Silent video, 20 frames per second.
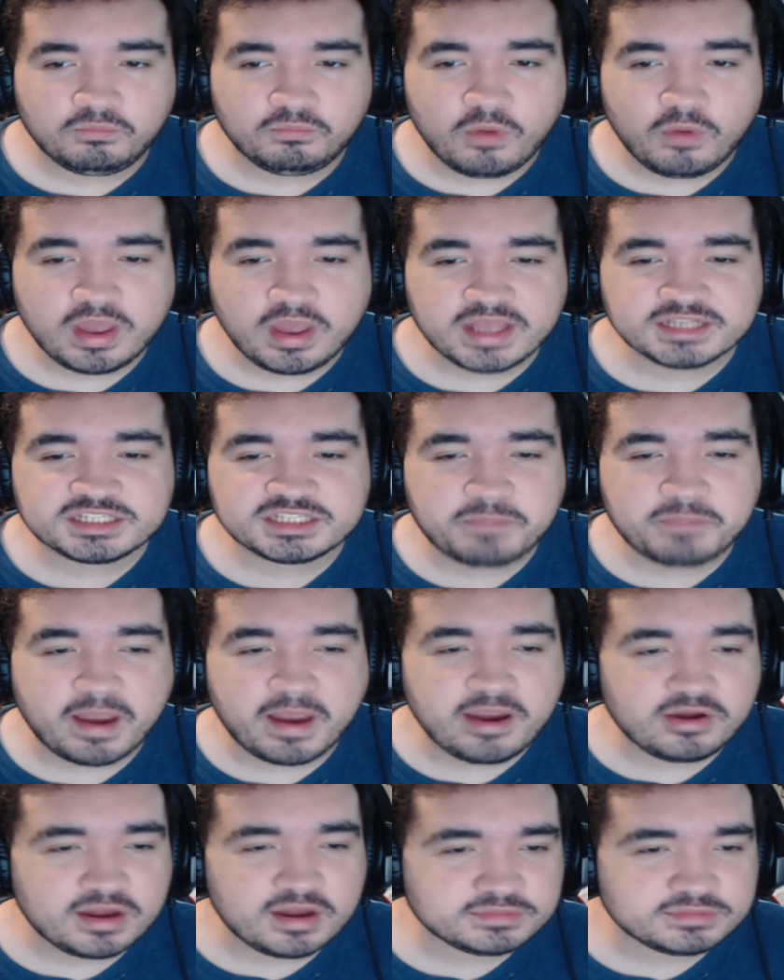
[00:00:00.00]

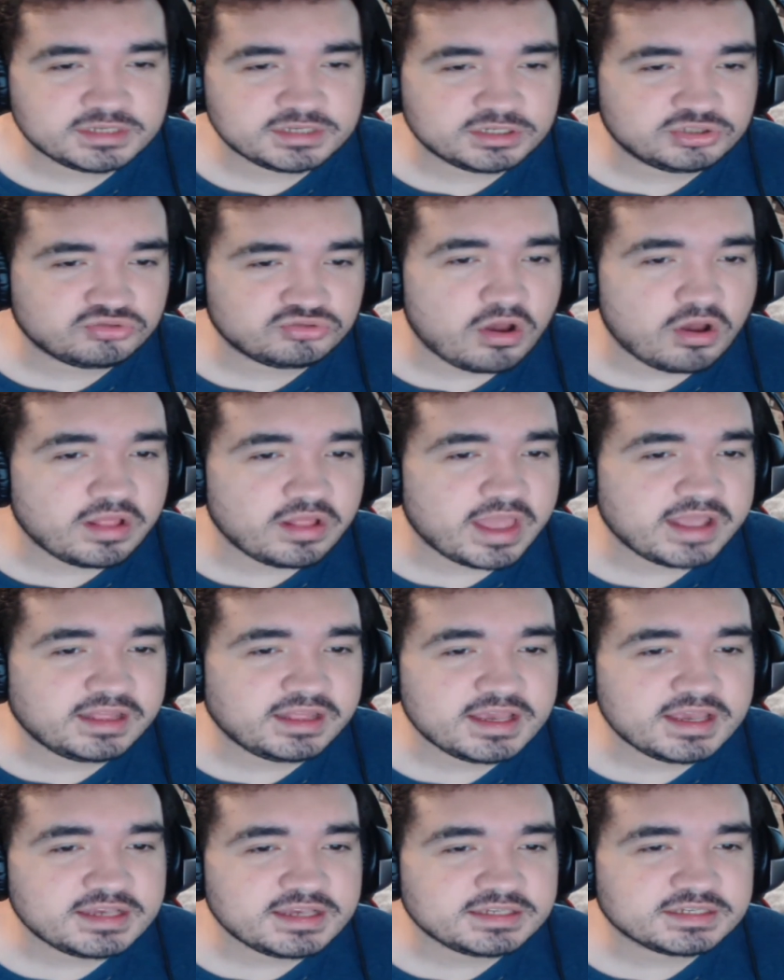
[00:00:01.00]
inspired him to draw like
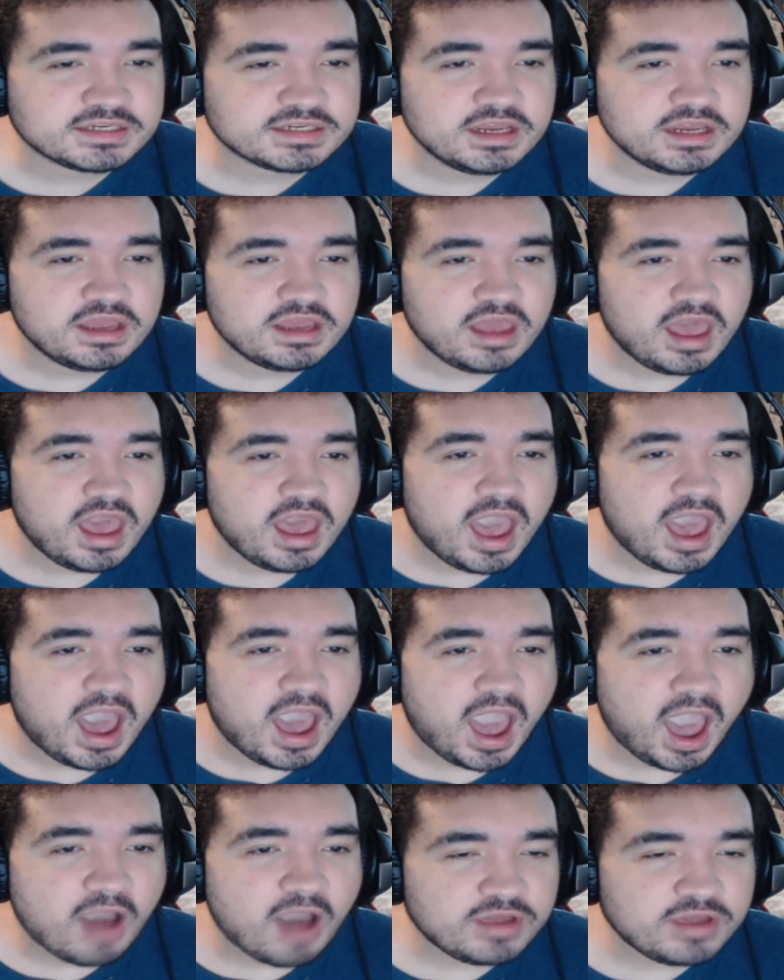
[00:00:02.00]
this,
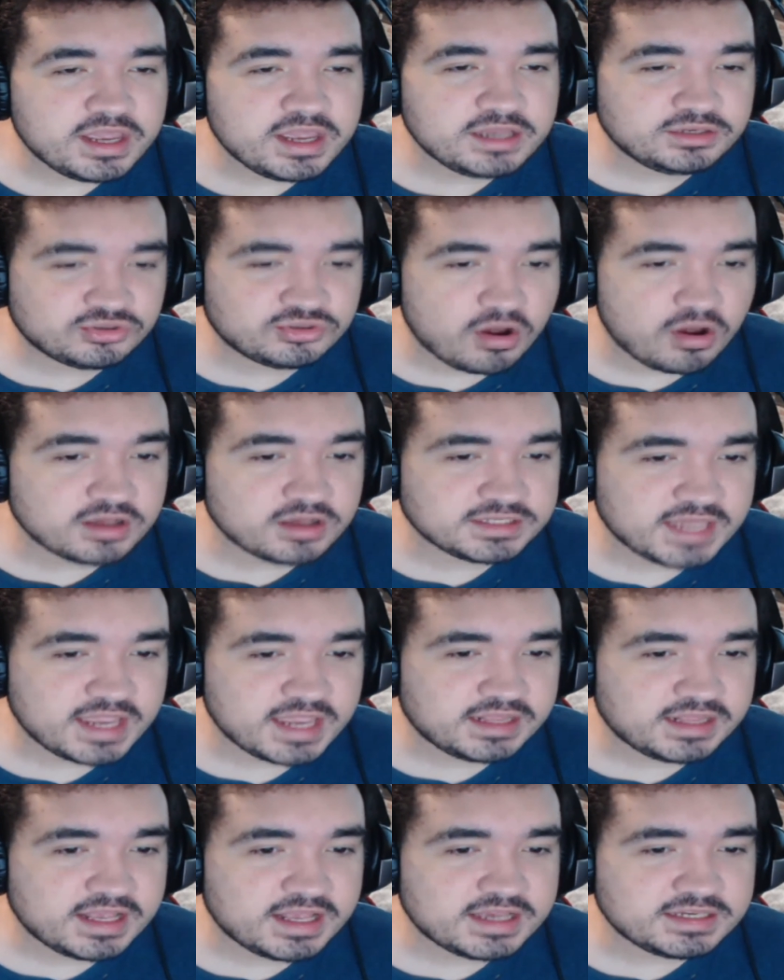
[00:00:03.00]
how he draws
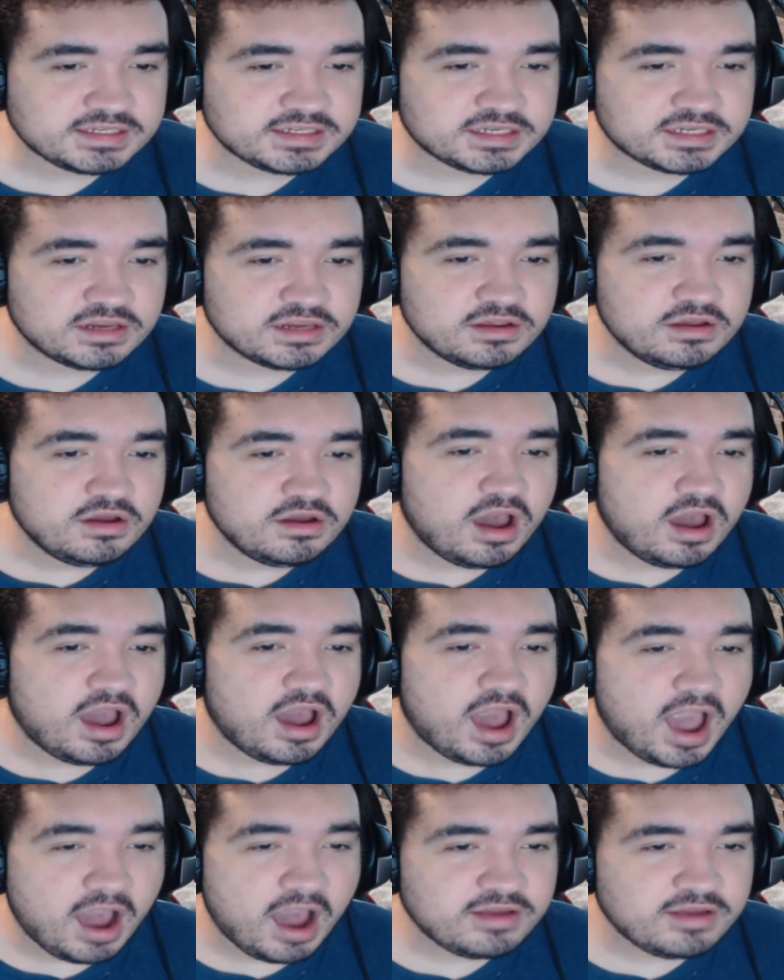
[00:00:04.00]
like this,
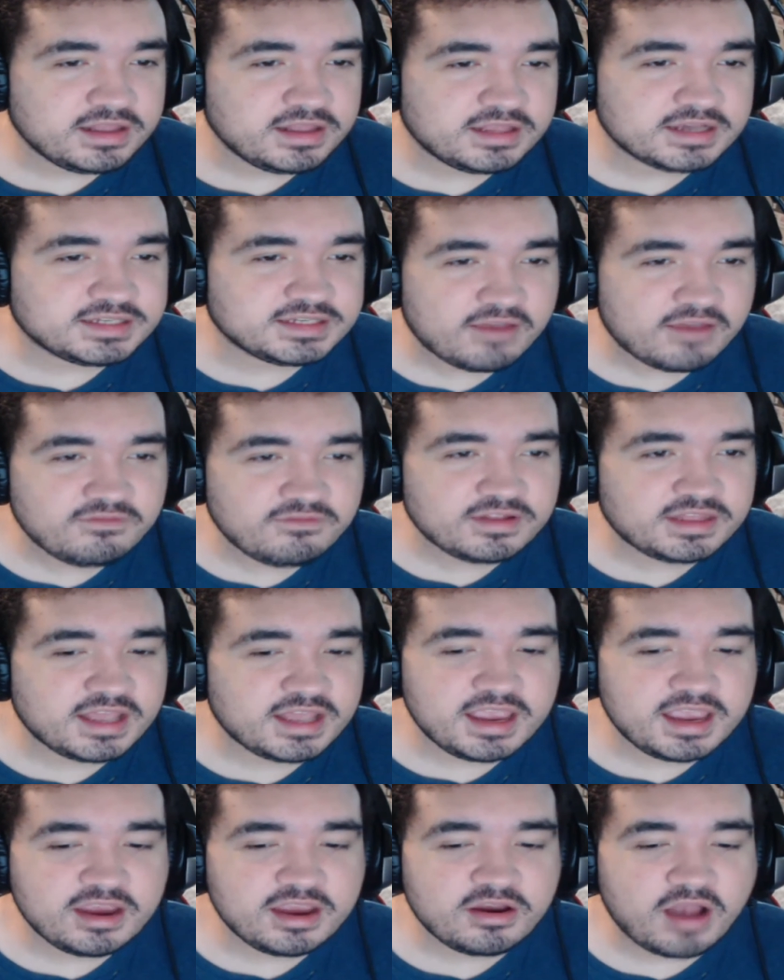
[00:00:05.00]
how he does
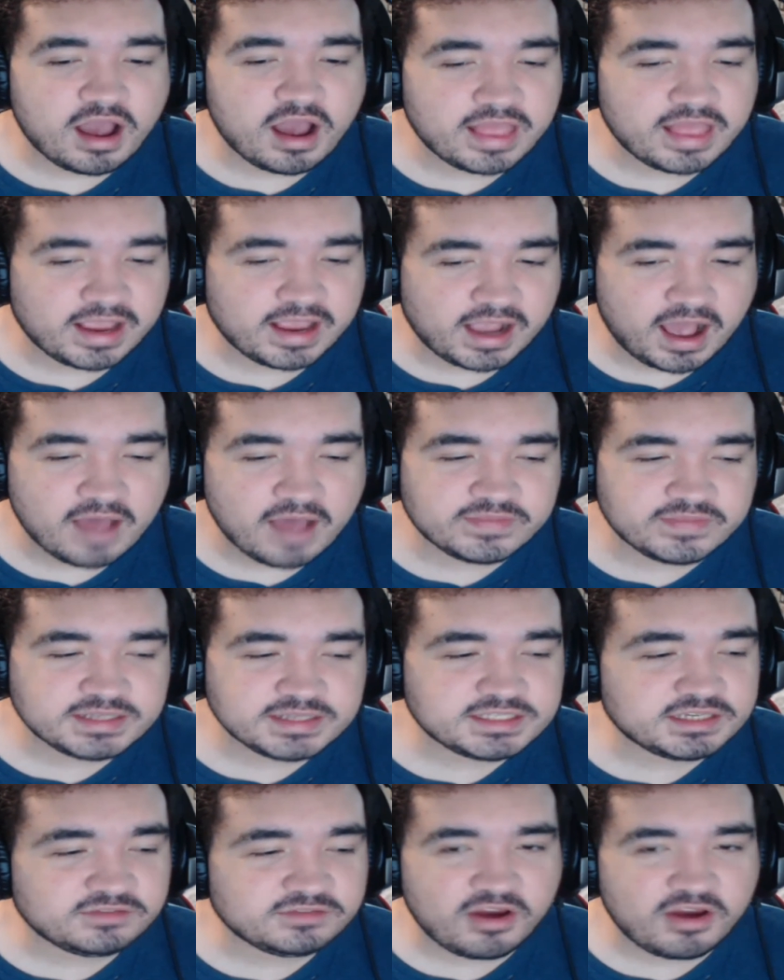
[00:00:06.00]
everything here.
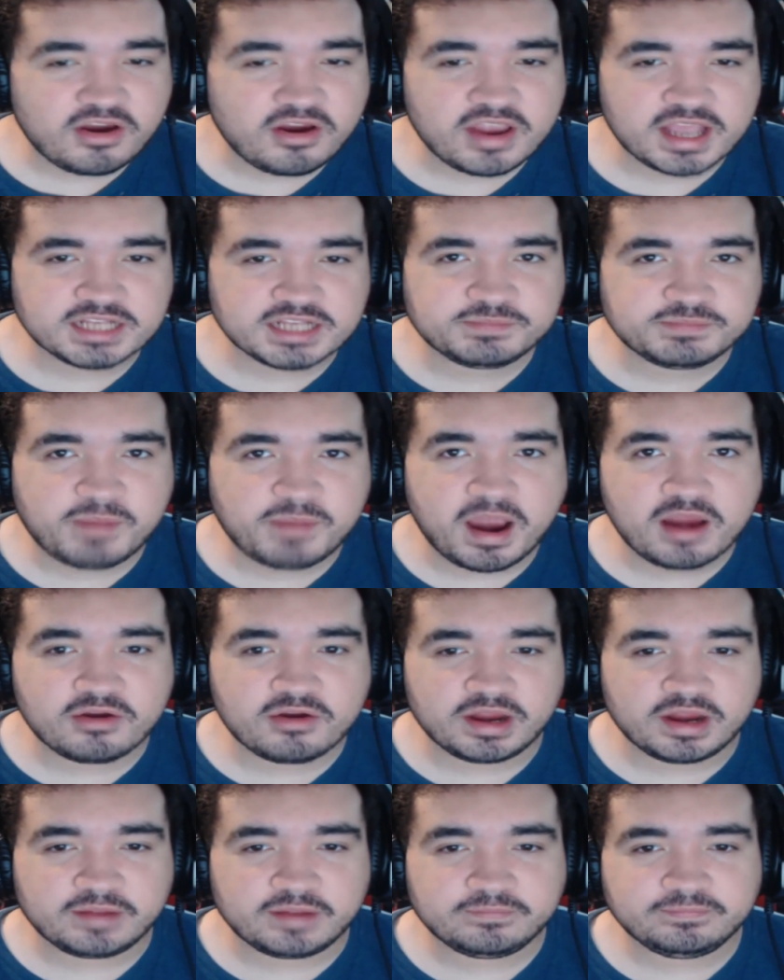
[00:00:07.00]
This is very
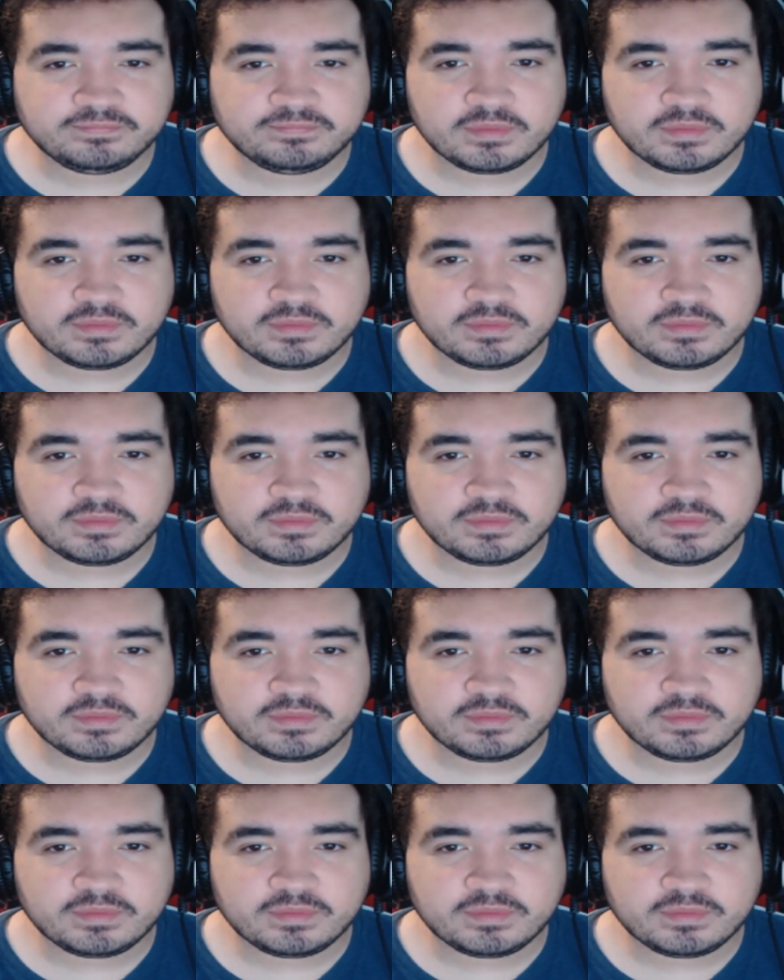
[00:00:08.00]
inspiring.